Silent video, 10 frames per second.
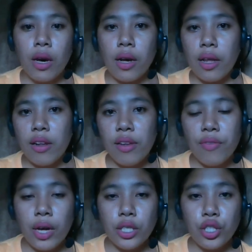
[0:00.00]

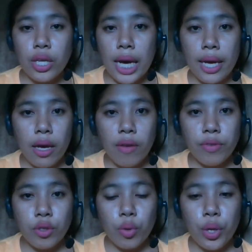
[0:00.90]
relevant GIF,
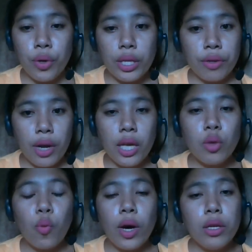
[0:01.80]
so you can create
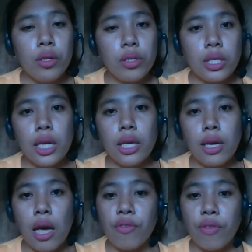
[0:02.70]
one using
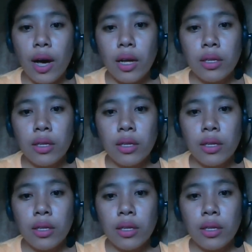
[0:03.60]
Canva,